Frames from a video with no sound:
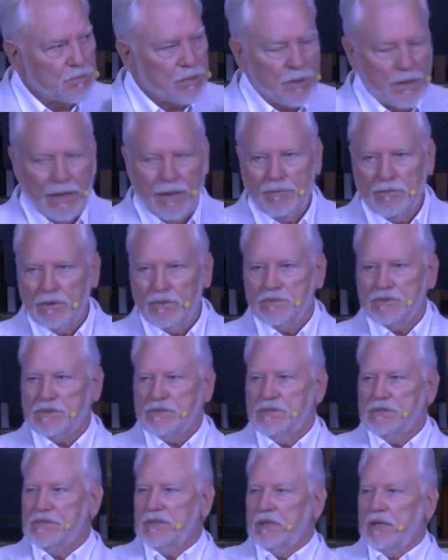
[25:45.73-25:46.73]
problems
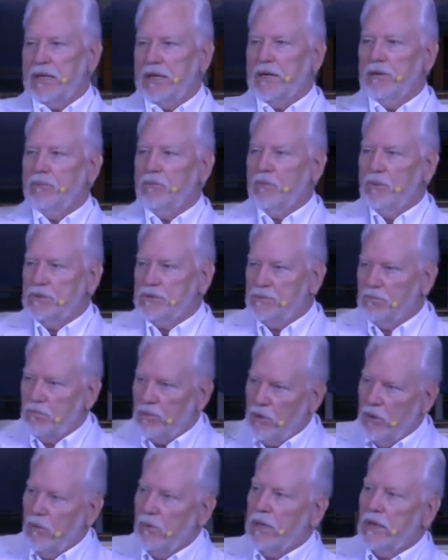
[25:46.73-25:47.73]
until it was
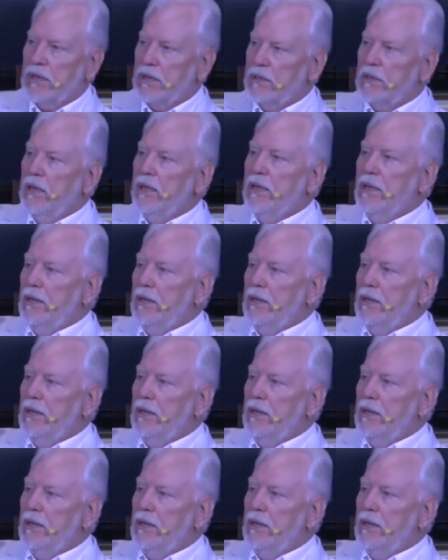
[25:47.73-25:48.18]
broken